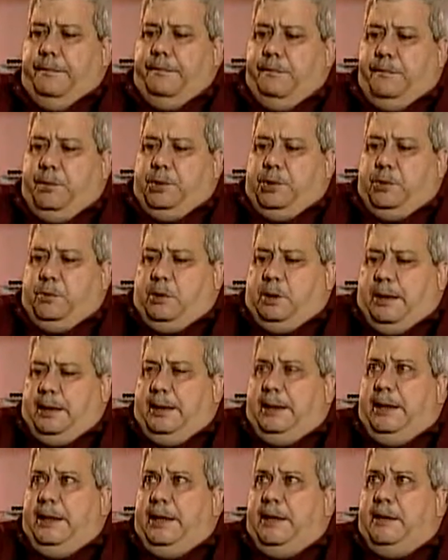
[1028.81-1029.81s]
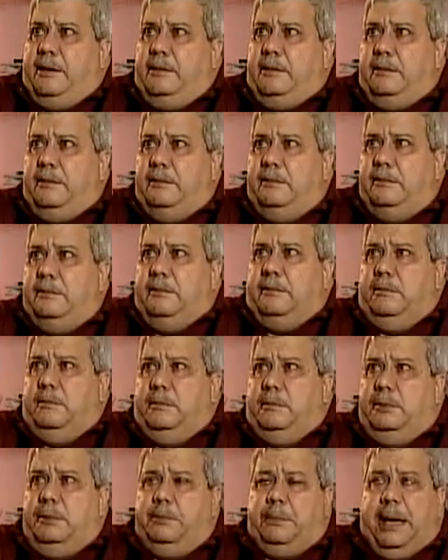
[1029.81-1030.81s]
Put your wine in here,
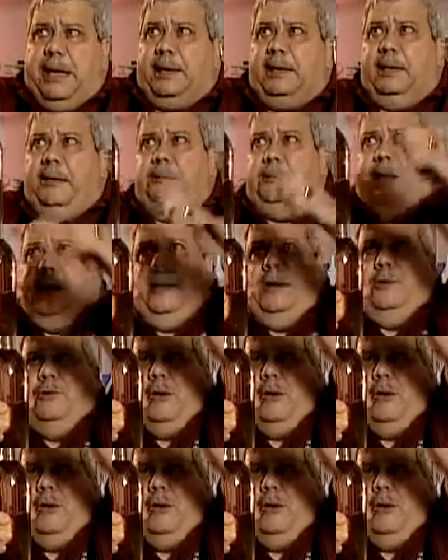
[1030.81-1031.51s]
your bottle up there,